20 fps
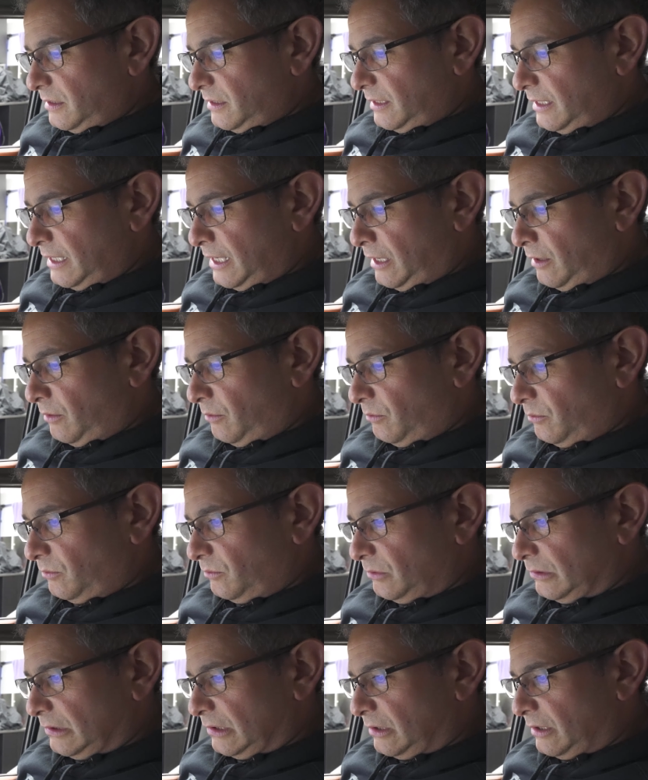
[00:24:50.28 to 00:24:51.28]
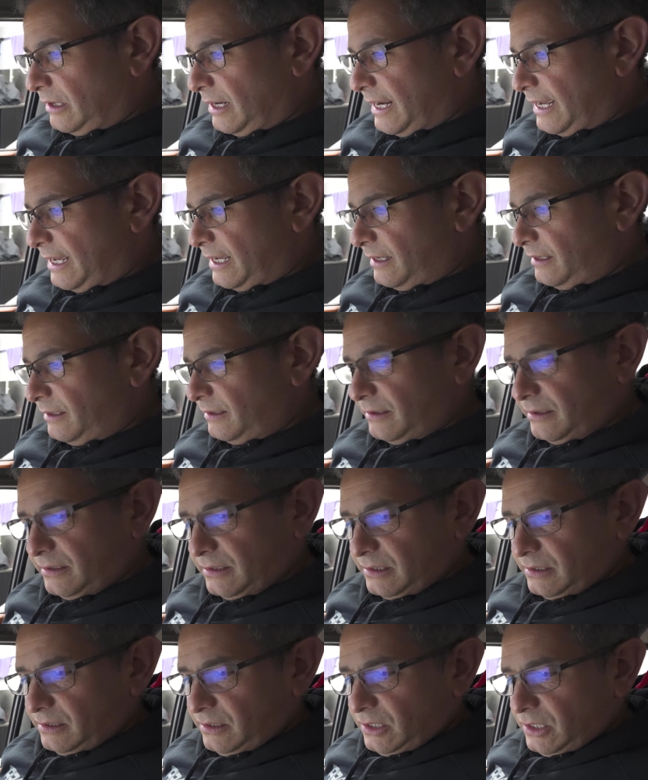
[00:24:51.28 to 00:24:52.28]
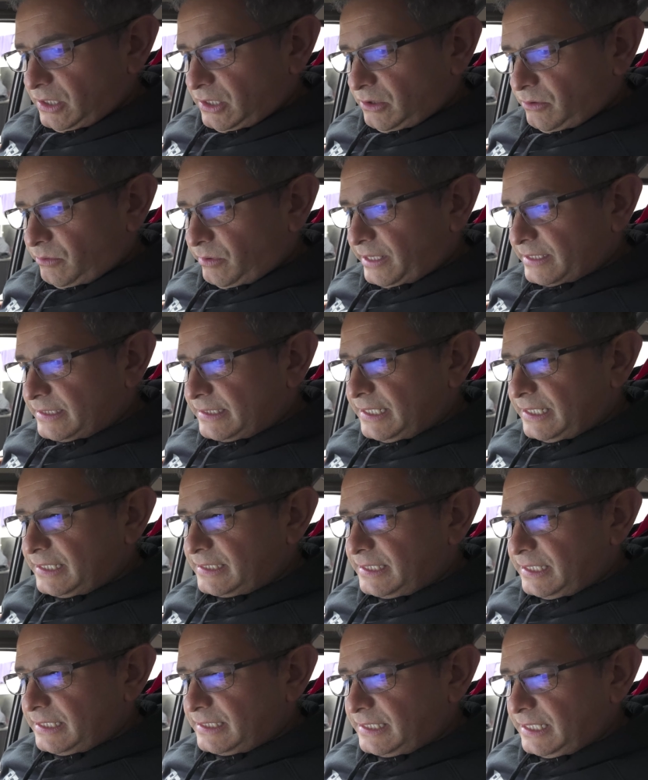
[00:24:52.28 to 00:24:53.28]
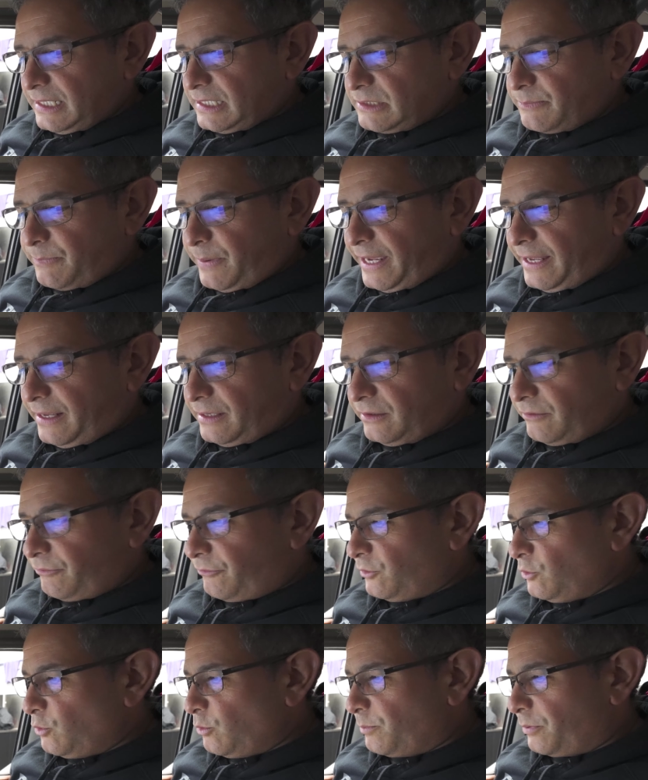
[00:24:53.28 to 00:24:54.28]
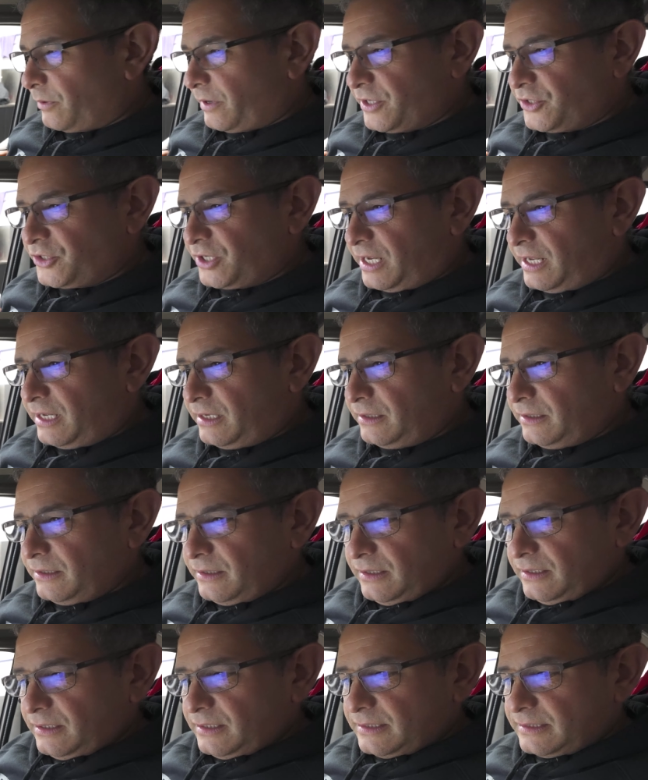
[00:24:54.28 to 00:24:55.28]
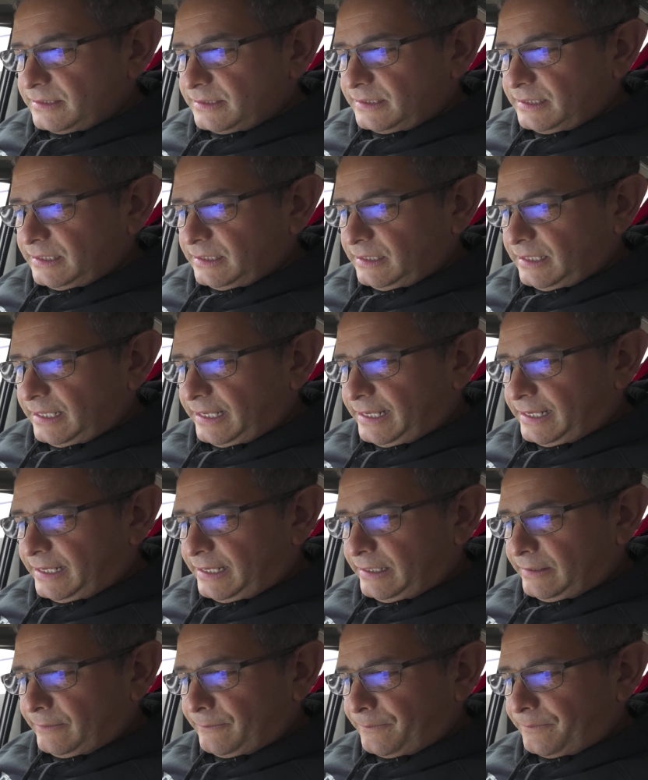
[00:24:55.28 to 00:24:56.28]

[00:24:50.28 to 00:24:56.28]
Yeah, we're at 66 pound of fuel pressure, still at